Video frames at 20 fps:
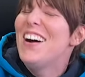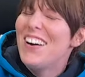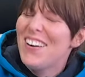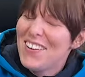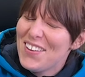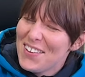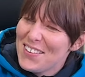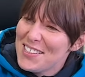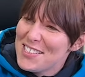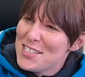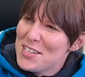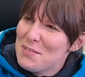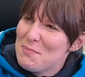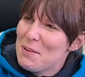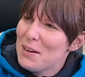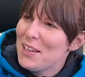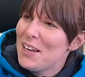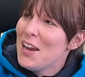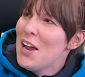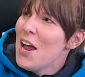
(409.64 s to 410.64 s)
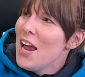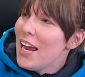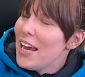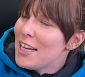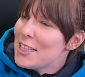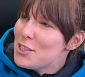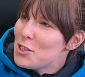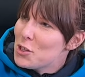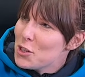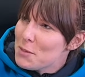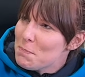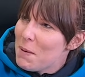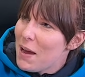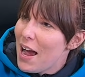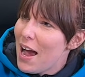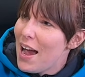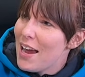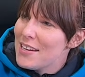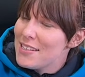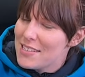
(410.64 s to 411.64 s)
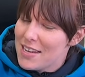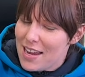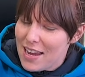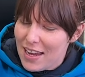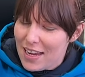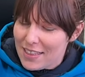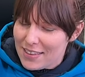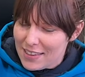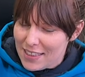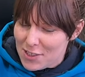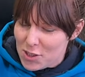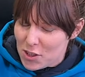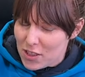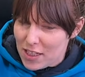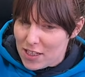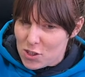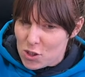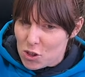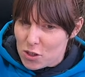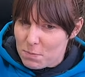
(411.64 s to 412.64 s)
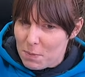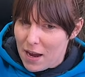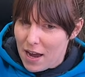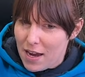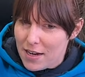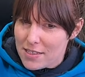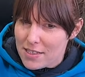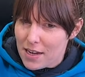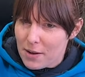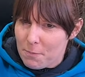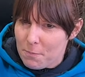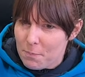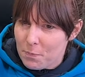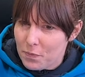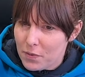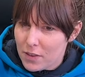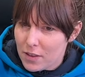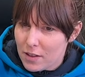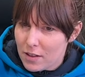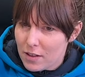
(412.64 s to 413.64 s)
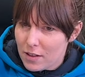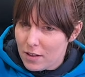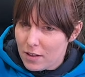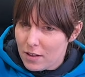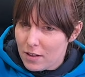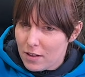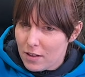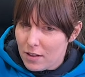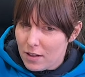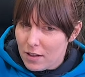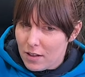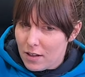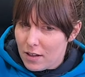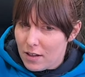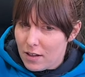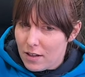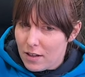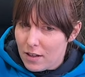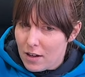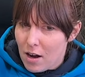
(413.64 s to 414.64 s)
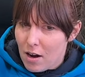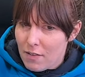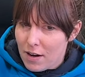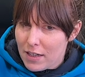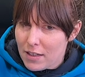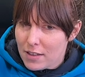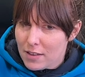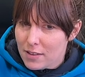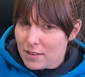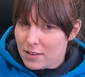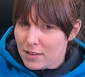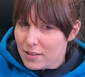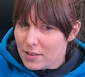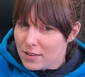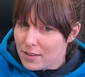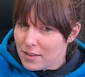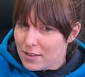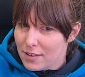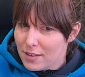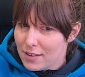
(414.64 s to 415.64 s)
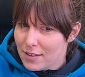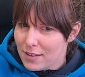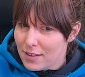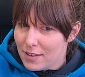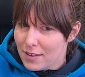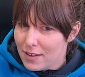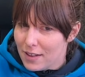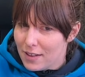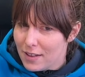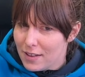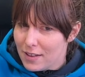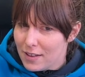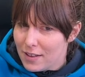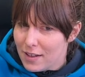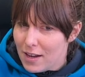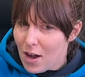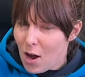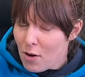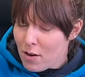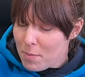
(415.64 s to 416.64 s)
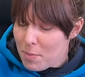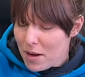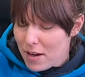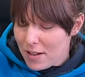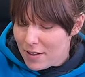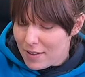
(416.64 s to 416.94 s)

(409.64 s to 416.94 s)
oh, this is brilliant. It's just behind it. It literally is just behind it. Right. All right. Okay, all right, bye.